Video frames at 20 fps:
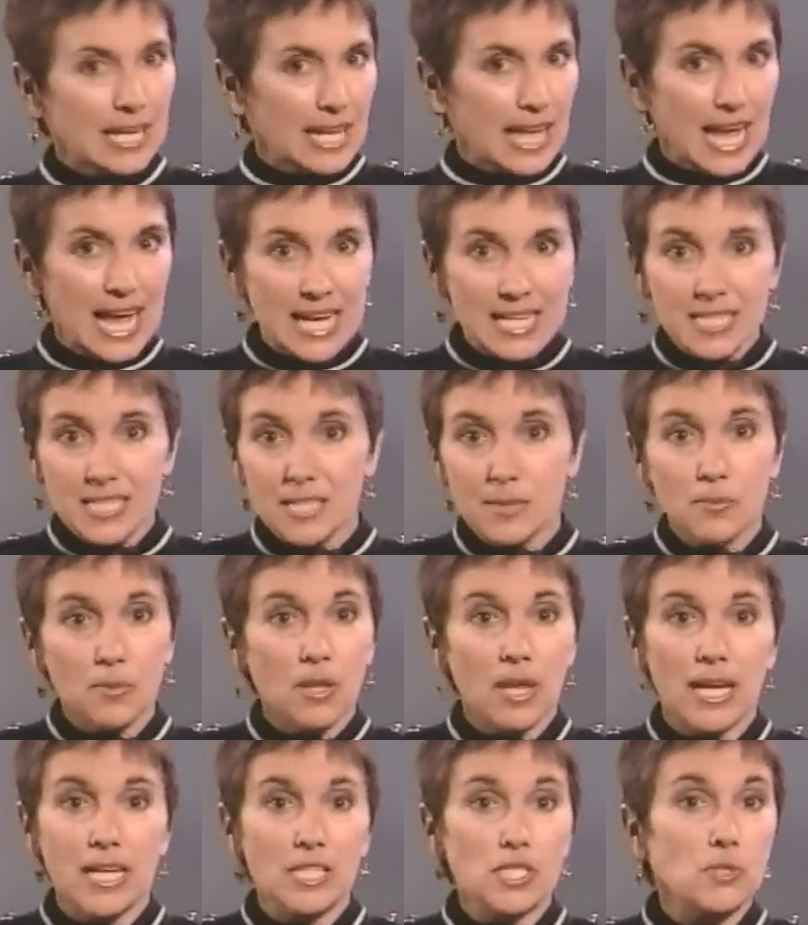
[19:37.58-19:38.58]
And as it
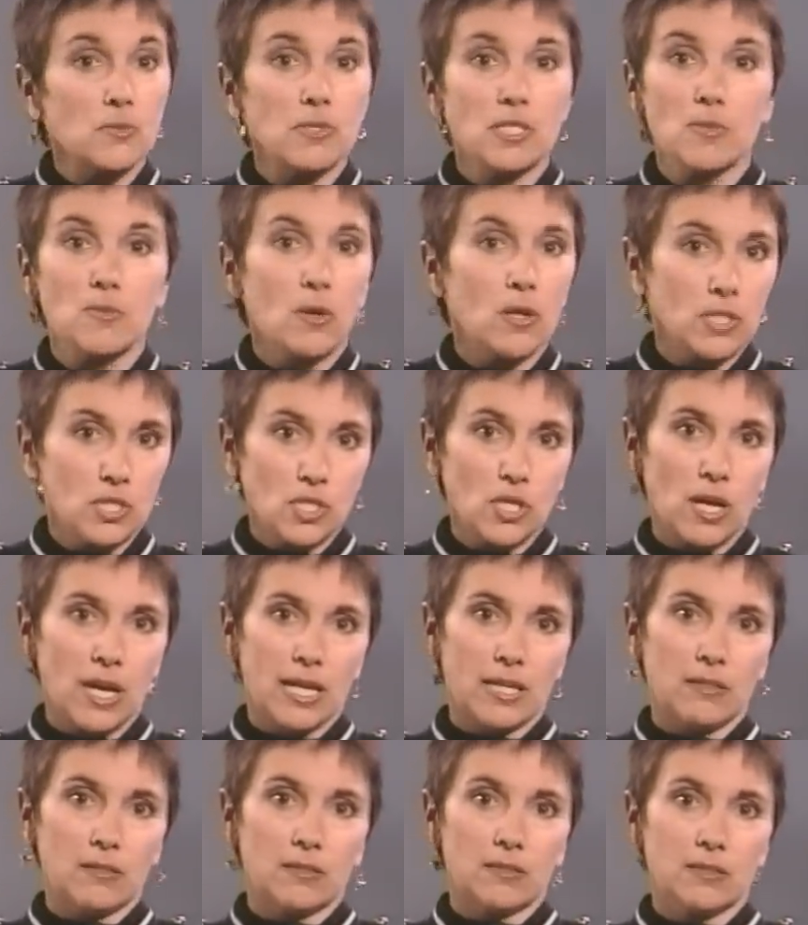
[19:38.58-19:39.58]
applies to a small
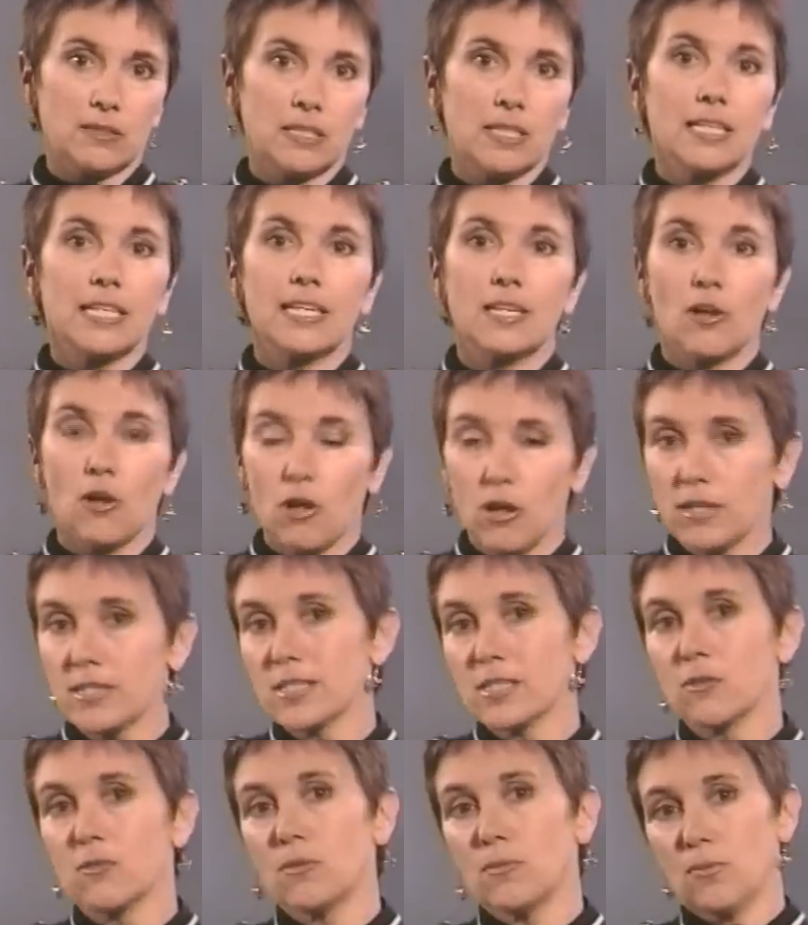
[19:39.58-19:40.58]
child, it
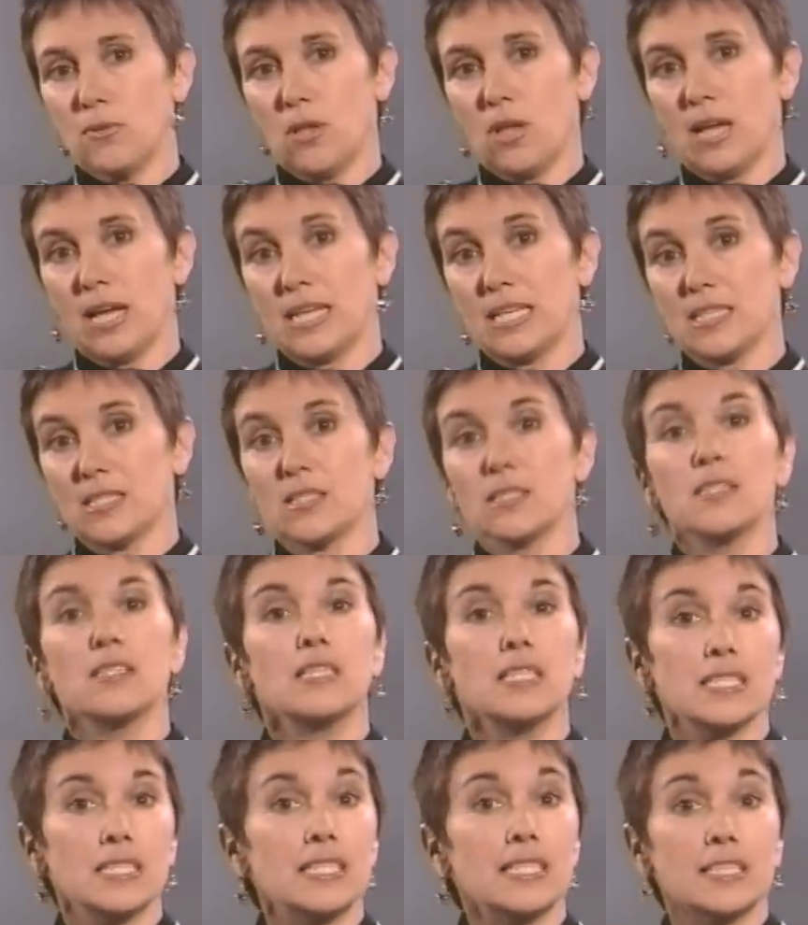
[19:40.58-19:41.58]
also applies
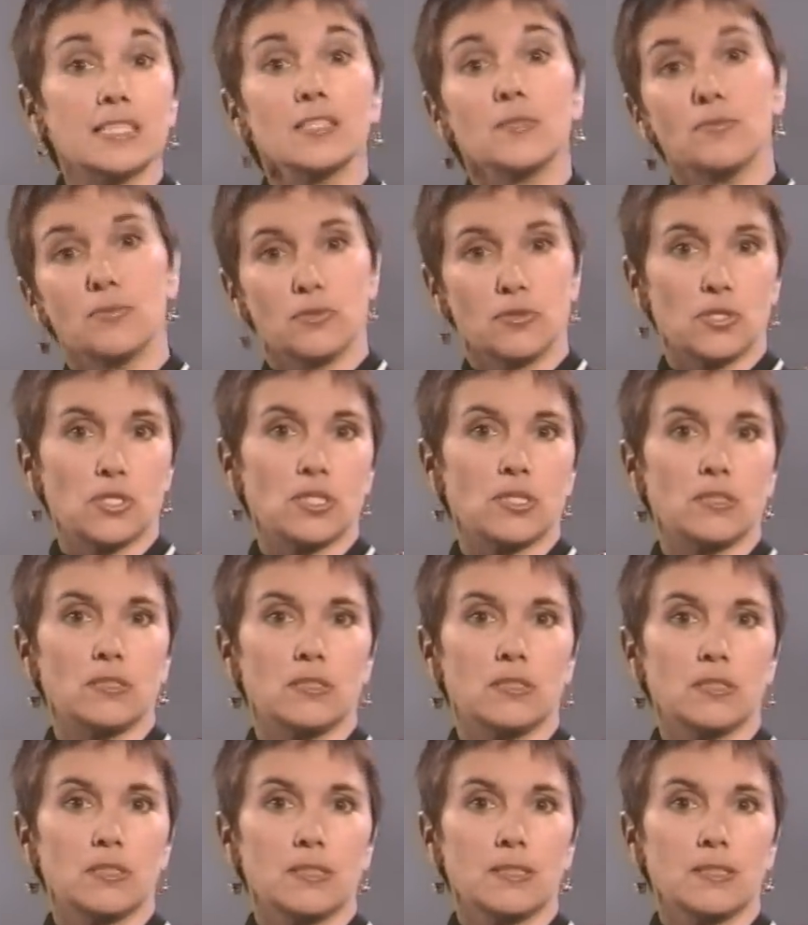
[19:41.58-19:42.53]
to the addicted person.